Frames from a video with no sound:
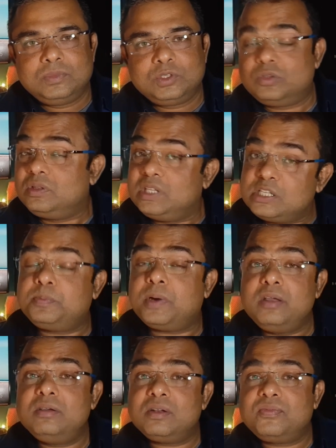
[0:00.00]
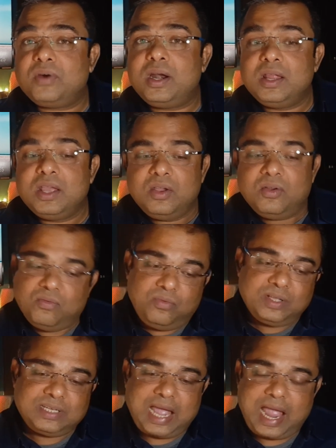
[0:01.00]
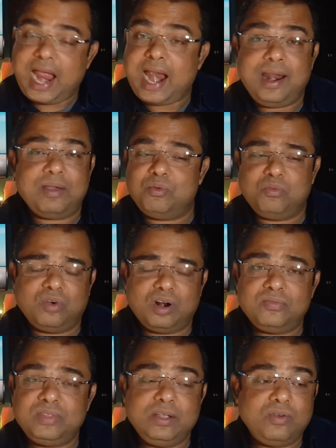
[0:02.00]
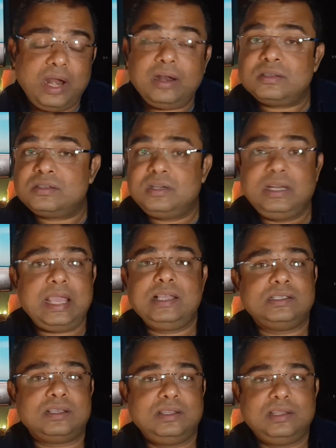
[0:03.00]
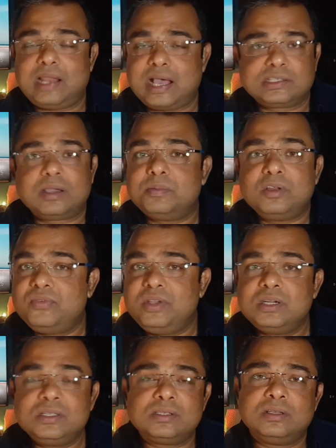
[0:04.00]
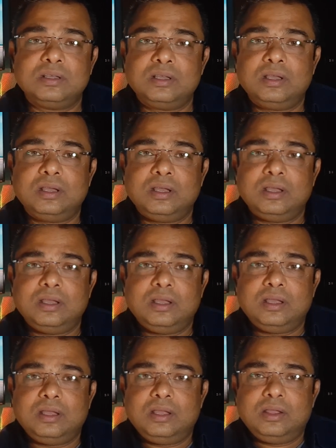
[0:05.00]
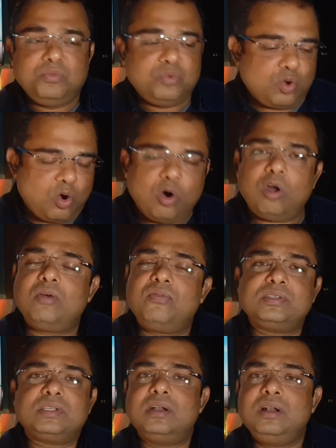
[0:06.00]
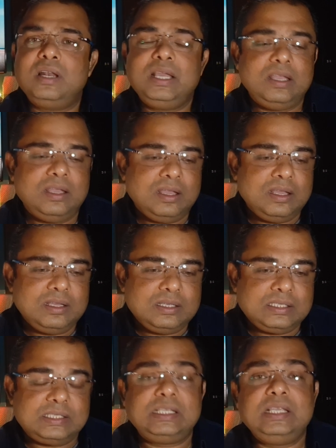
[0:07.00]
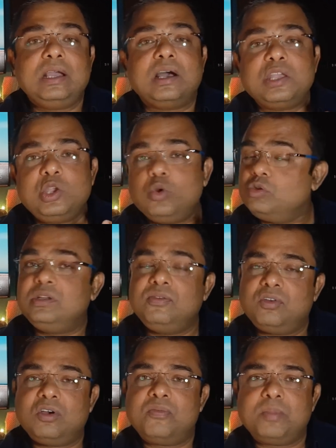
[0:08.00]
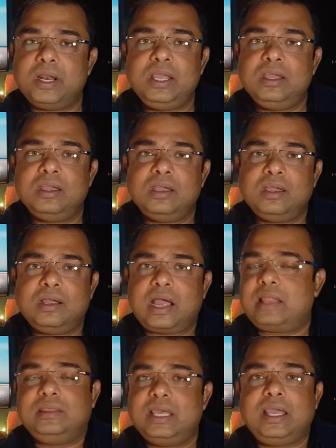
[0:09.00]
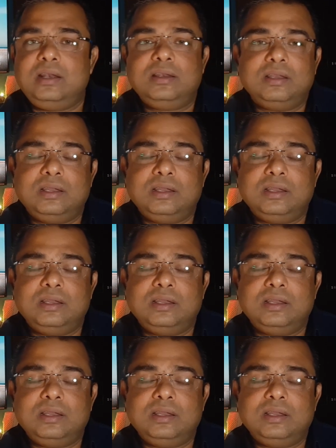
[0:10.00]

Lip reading: So this particular fund, which had one of the greatest days in the last couple of years, would all of a suddenly see a huge inflow of money, and then